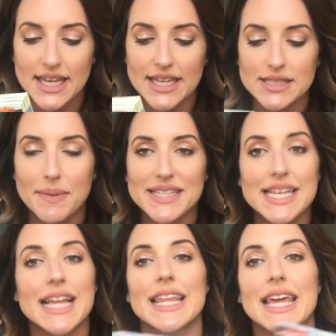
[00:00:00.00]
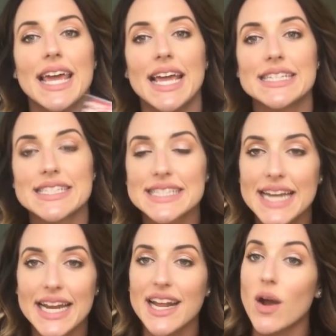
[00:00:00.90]
is basically
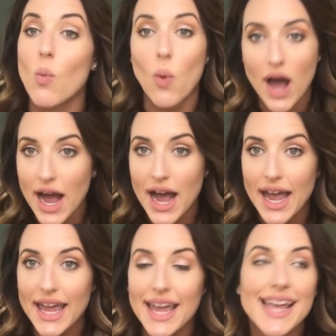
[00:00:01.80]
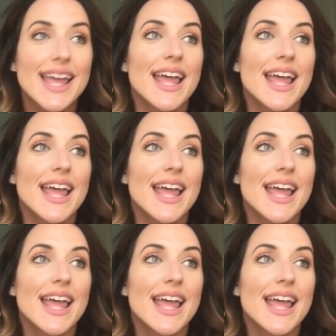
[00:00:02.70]
stating why